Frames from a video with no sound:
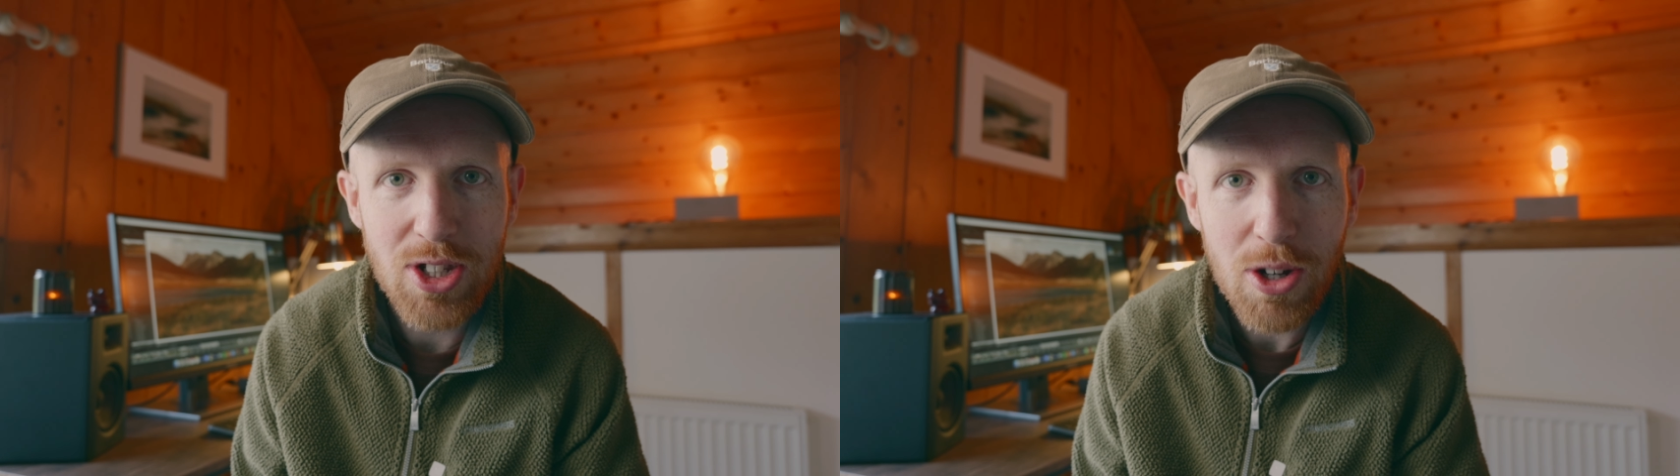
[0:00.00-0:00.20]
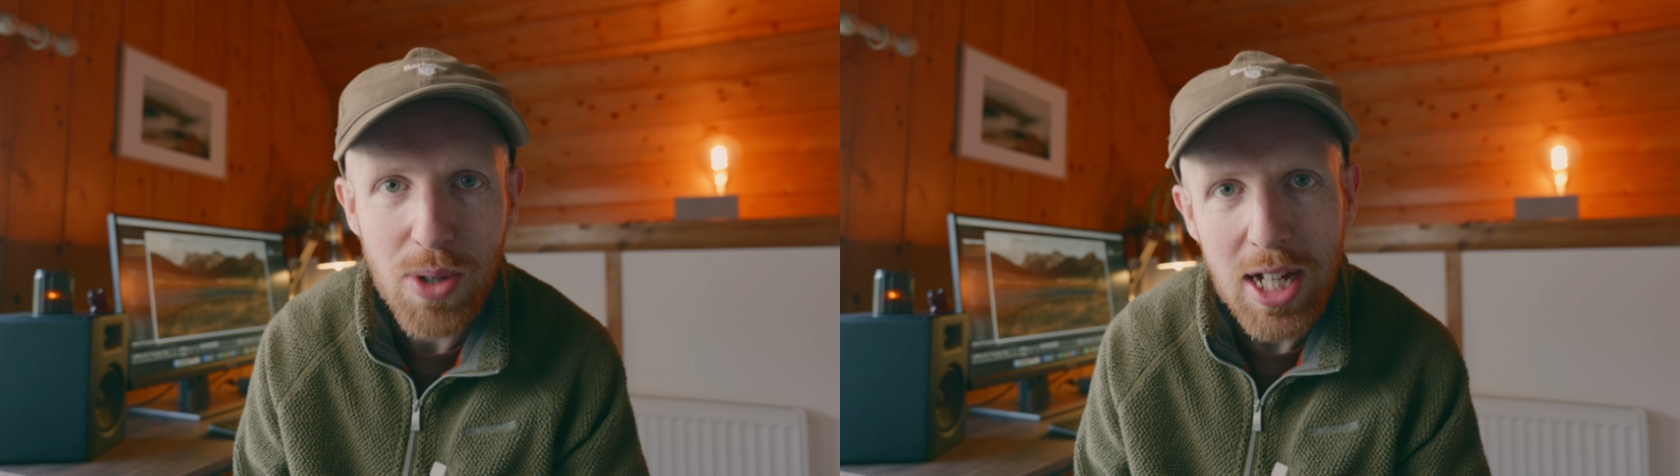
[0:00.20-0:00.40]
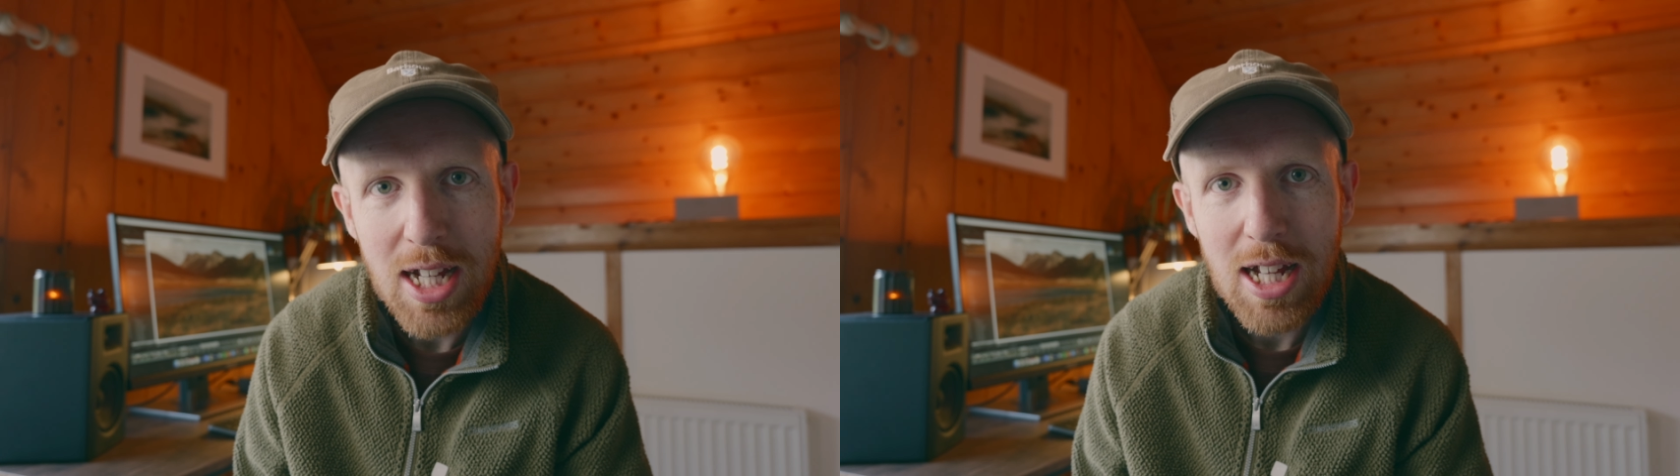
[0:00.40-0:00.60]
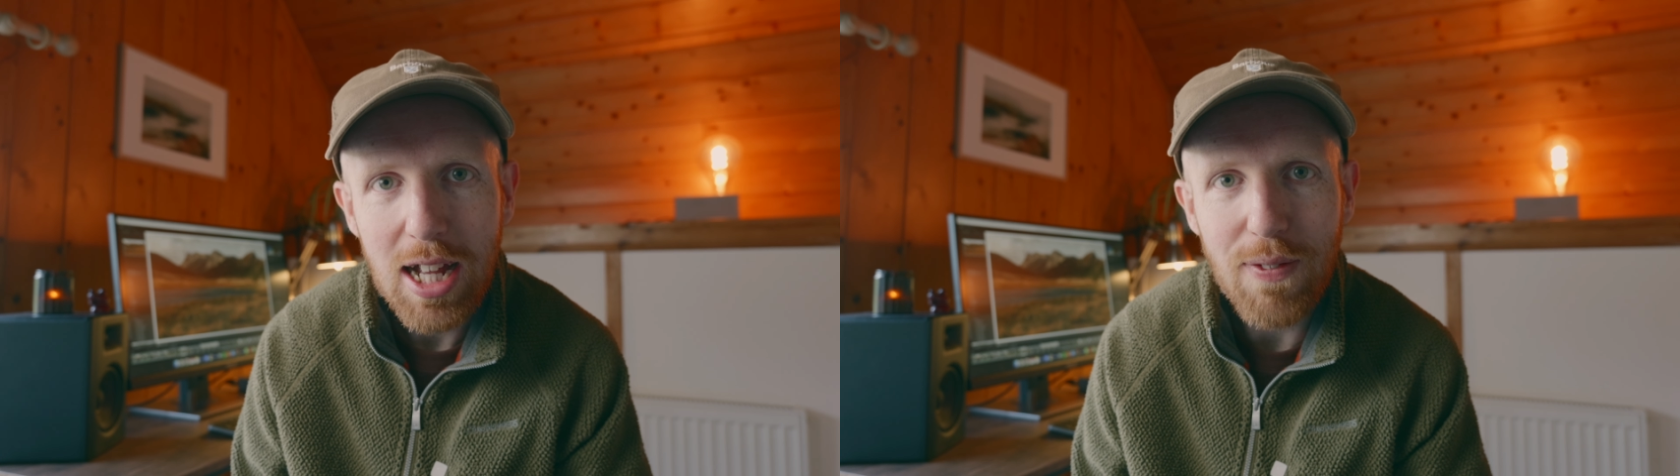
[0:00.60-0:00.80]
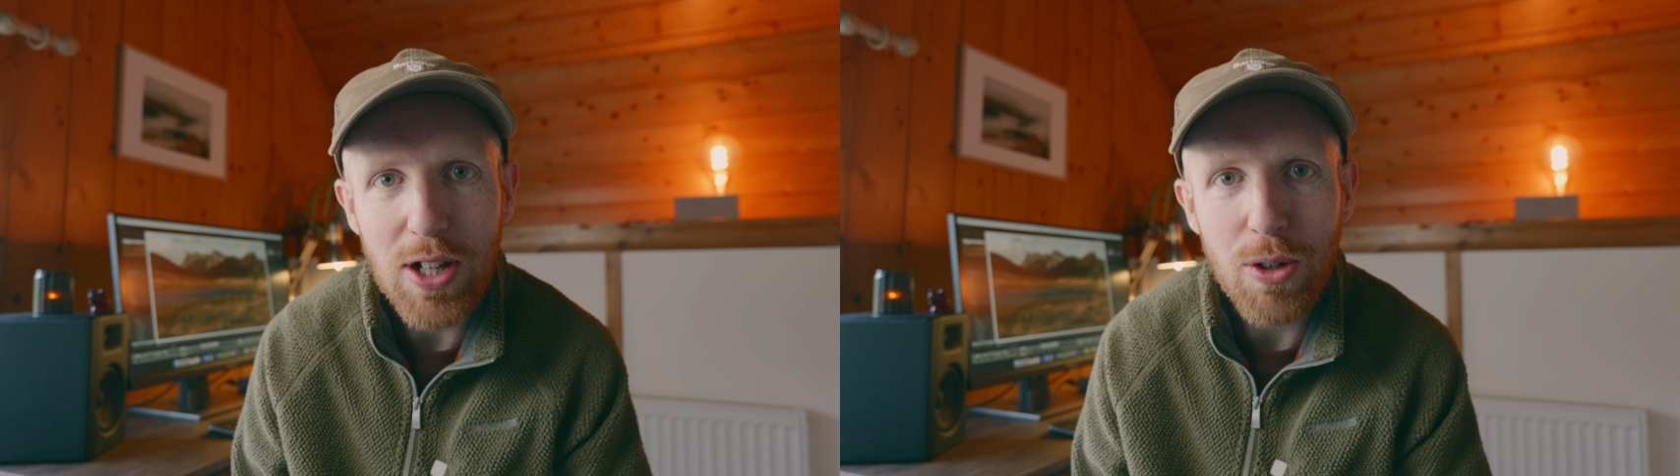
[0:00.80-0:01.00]
So
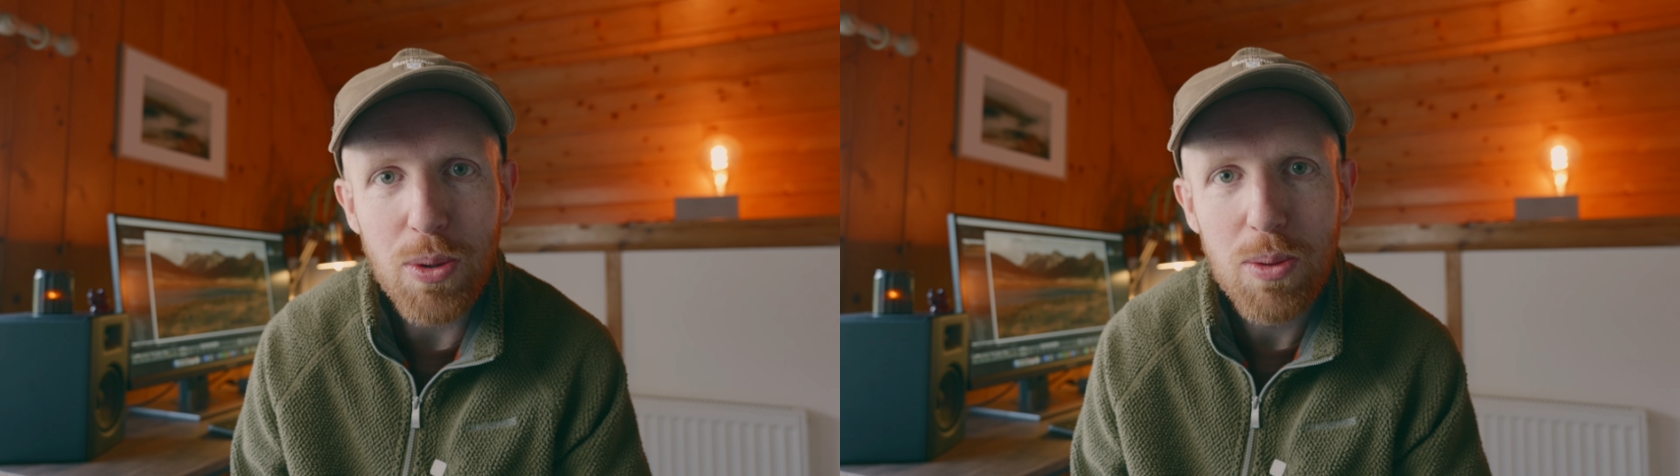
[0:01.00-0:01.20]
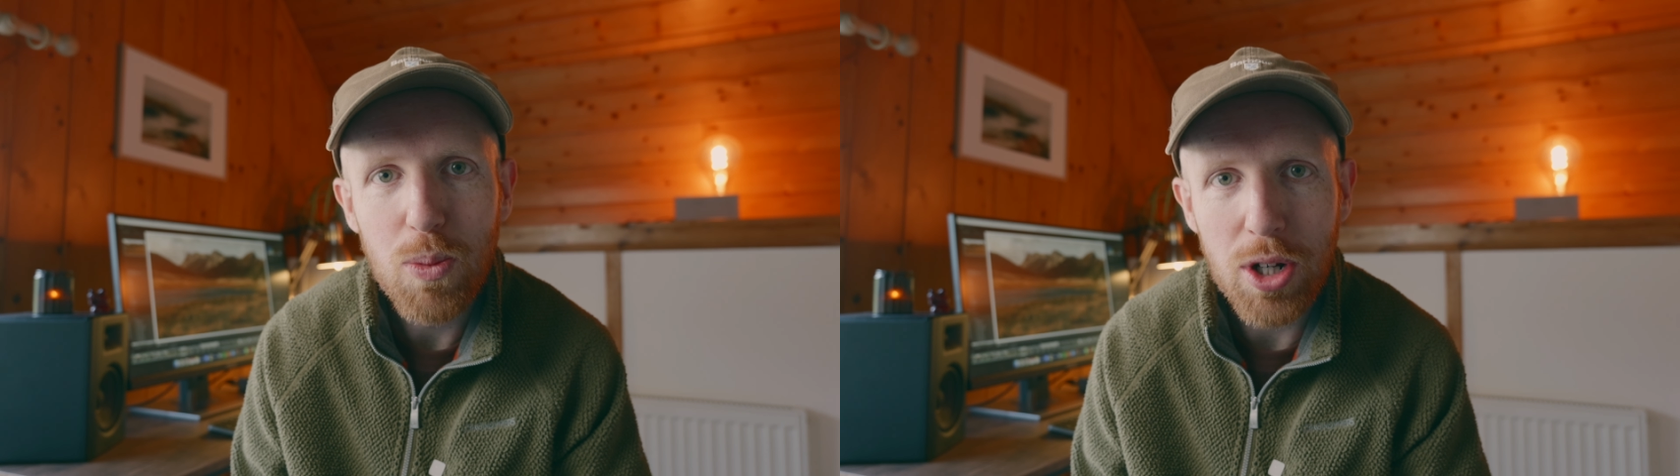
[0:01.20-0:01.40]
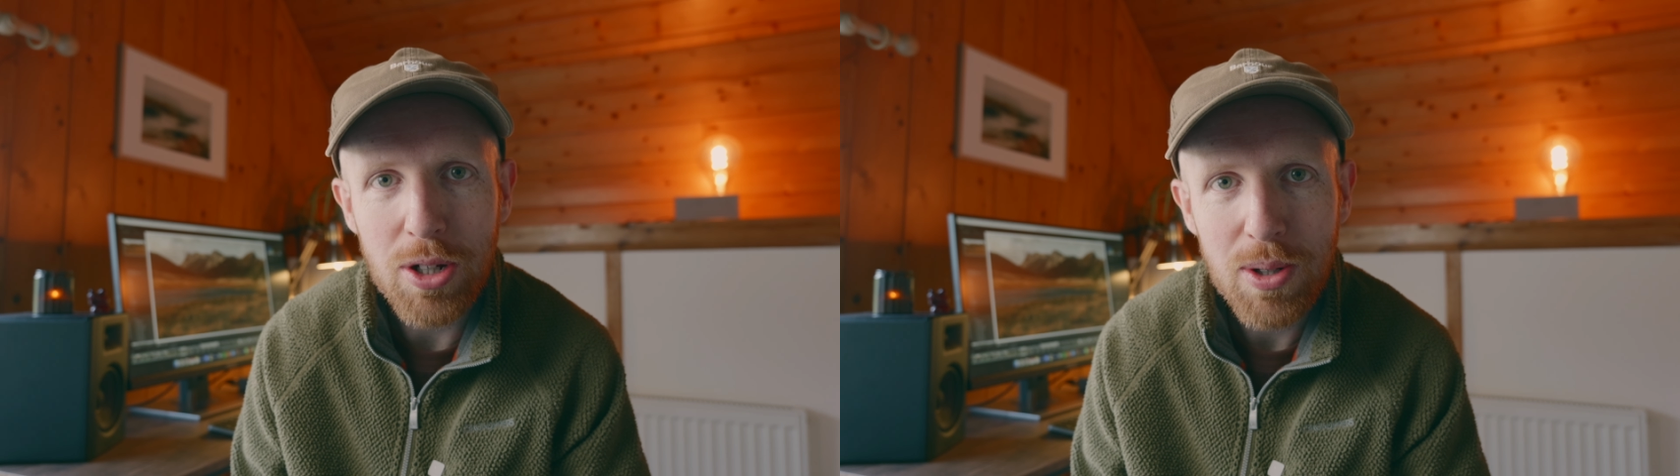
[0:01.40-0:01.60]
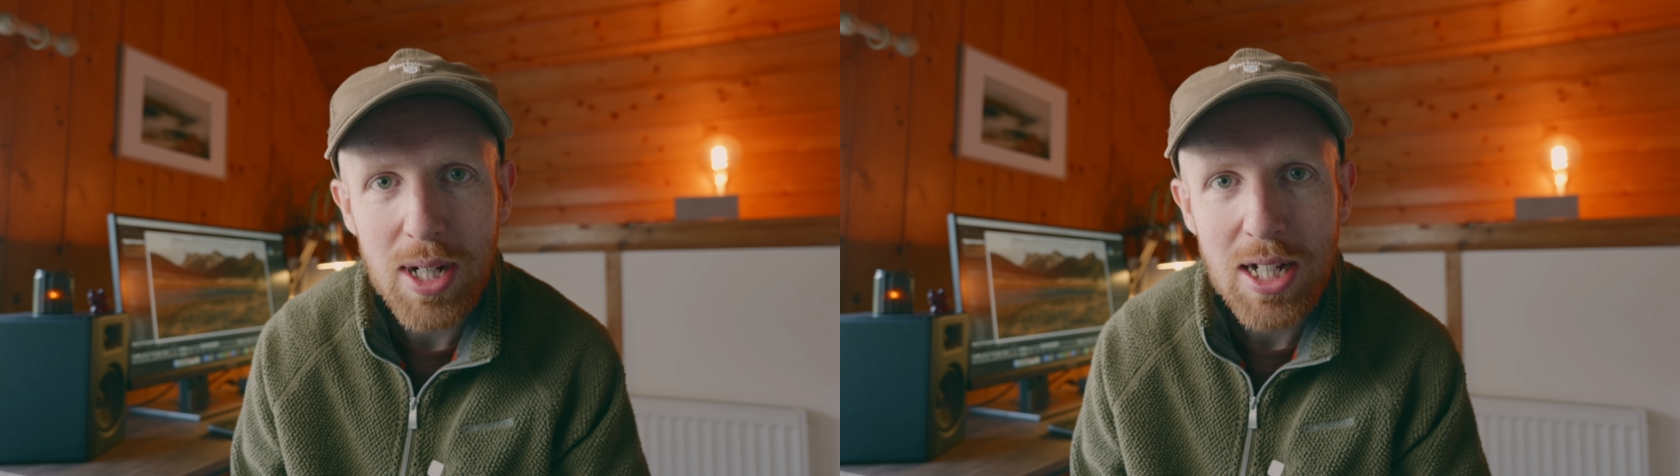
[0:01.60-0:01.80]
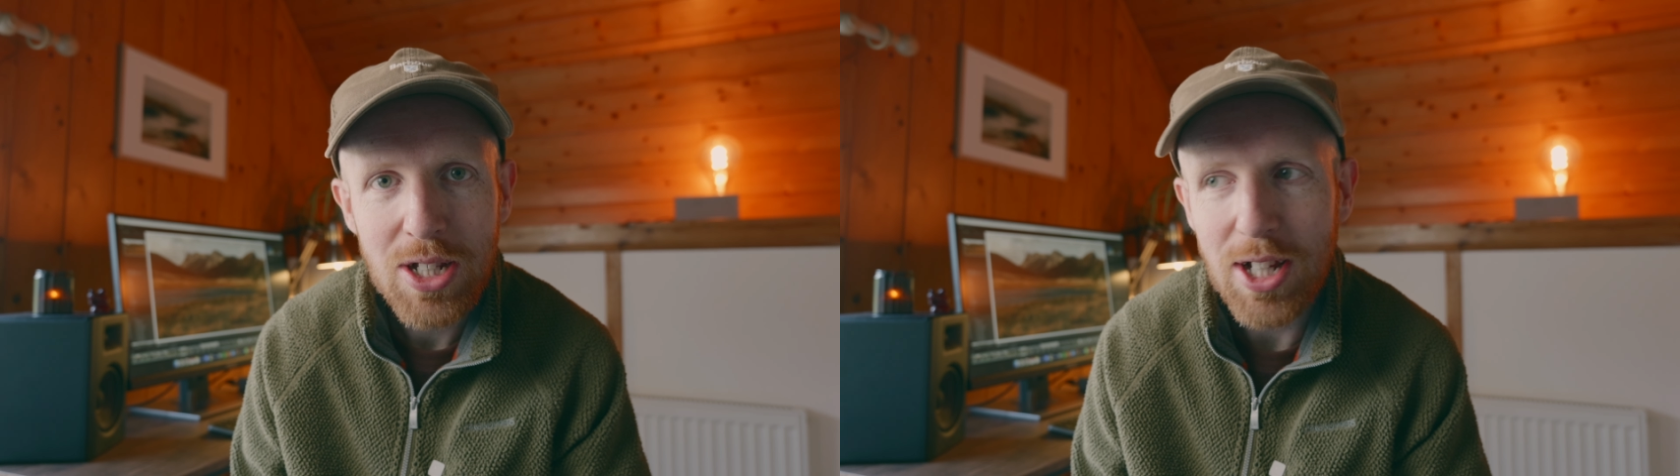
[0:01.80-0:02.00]
if you want to
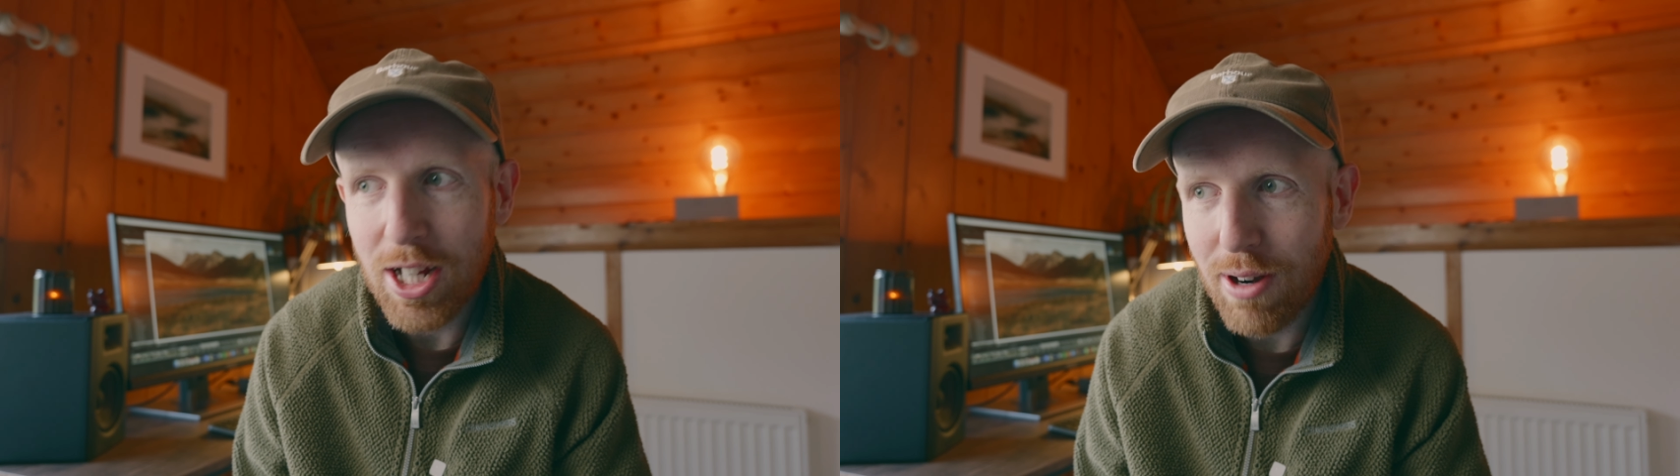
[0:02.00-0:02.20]
stick